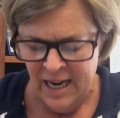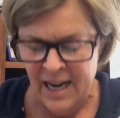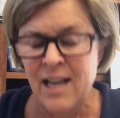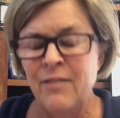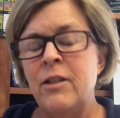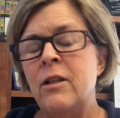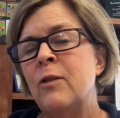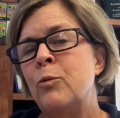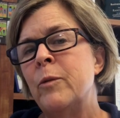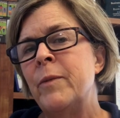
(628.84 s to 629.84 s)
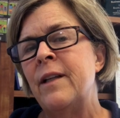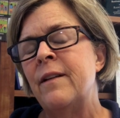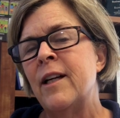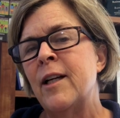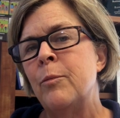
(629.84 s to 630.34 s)
I have a young
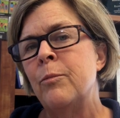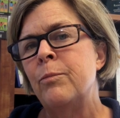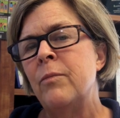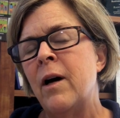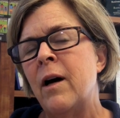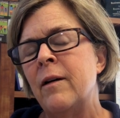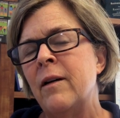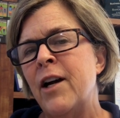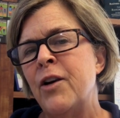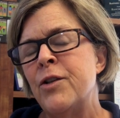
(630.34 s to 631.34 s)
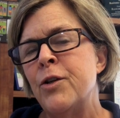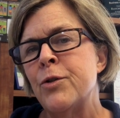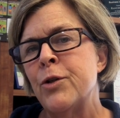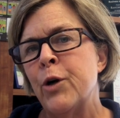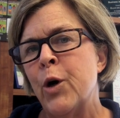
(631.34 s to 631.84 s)
woman that I uh, hired
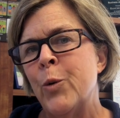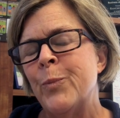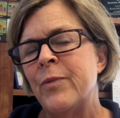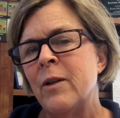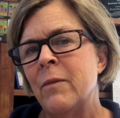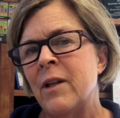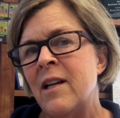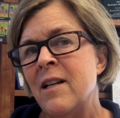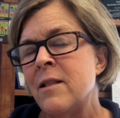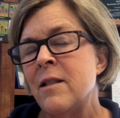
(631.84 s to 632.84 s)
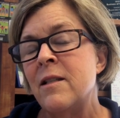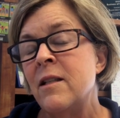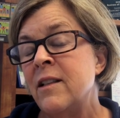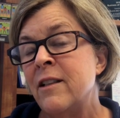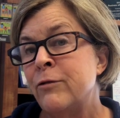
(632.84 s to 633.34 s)
years ago, Maria
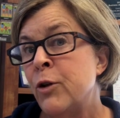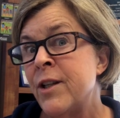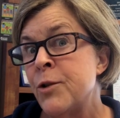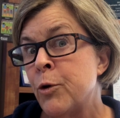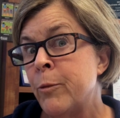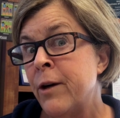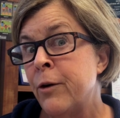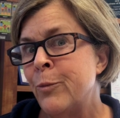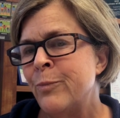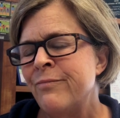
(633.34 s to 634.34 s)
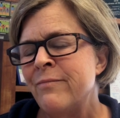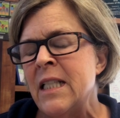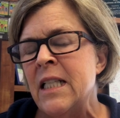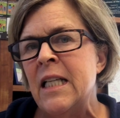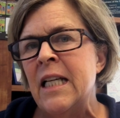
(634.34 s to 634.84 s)
Cecilia Flores Romero.
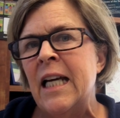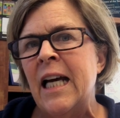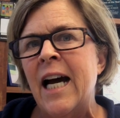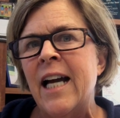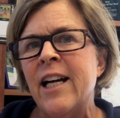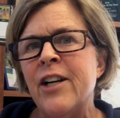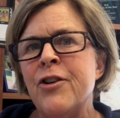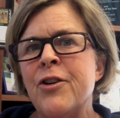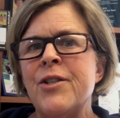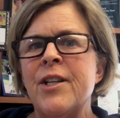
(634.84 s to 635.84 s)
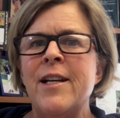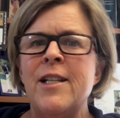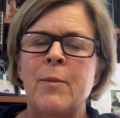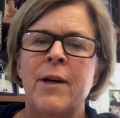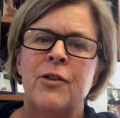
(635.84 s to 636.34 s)
I hired her as a
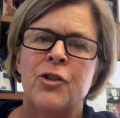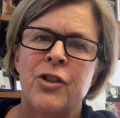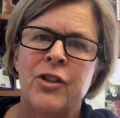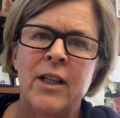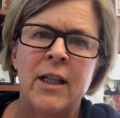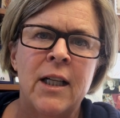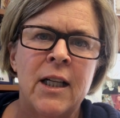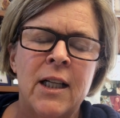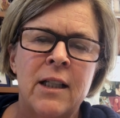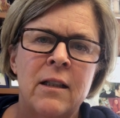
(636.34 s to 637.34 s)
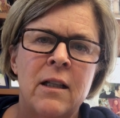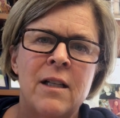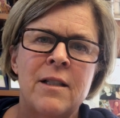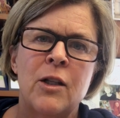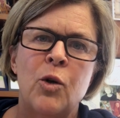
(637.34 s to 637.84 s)
case manager and
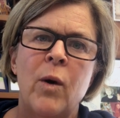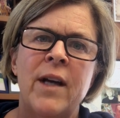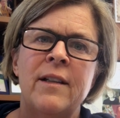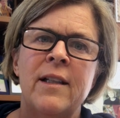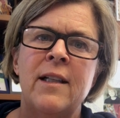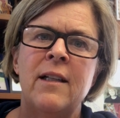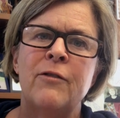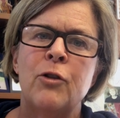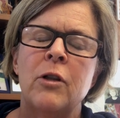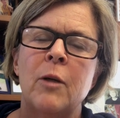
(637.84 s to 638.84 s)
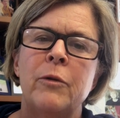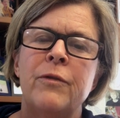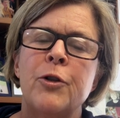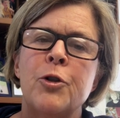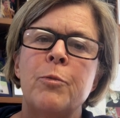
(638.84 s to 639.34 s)
consequently, after a couple
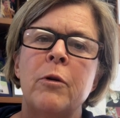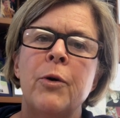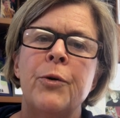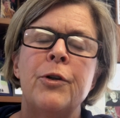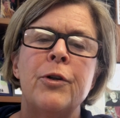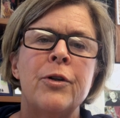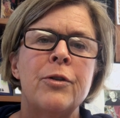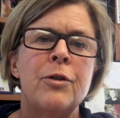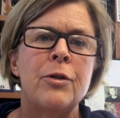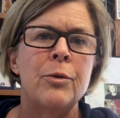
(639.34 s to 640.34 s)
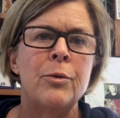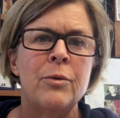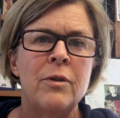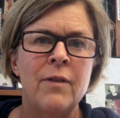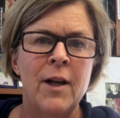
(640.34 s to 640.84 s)
of years, promoted her
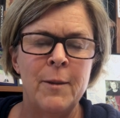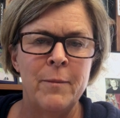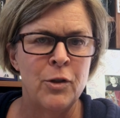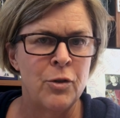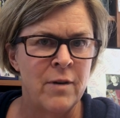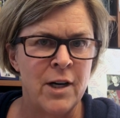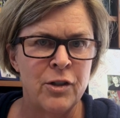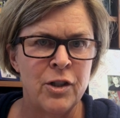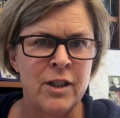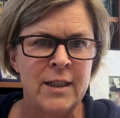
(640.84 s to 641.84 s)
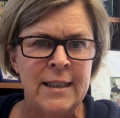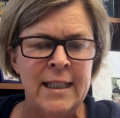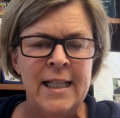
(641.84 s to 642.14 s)
to development director